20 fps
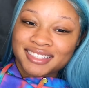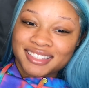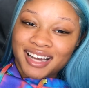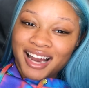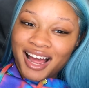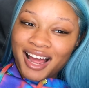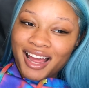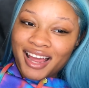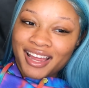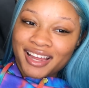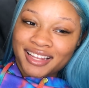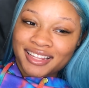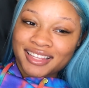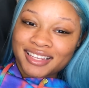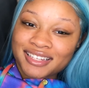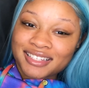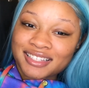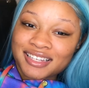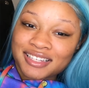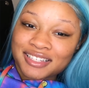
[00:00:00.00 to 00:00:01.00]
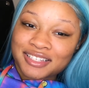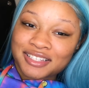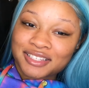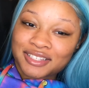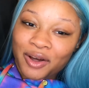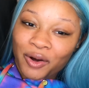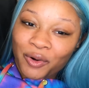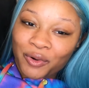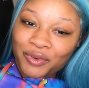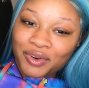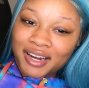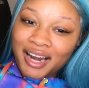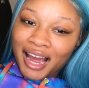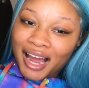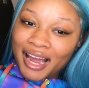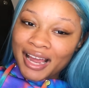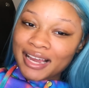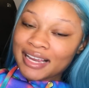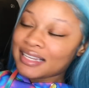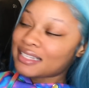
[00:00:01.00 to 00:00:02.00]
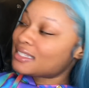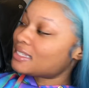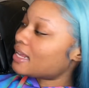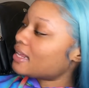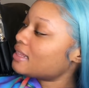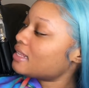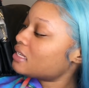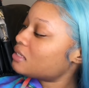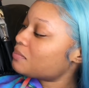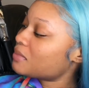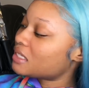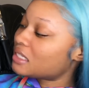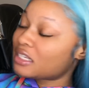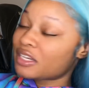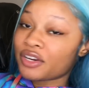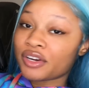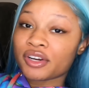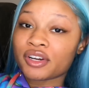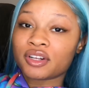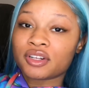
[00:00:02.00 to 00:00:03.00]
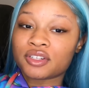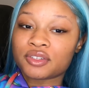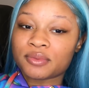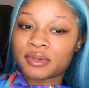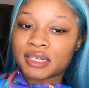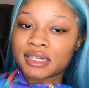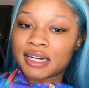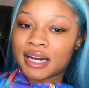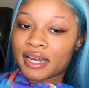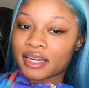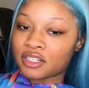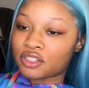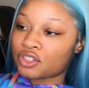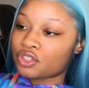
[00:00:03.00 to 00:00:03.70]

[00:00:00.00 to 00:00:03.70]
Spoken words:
Like, this is so nice, and this material is really nice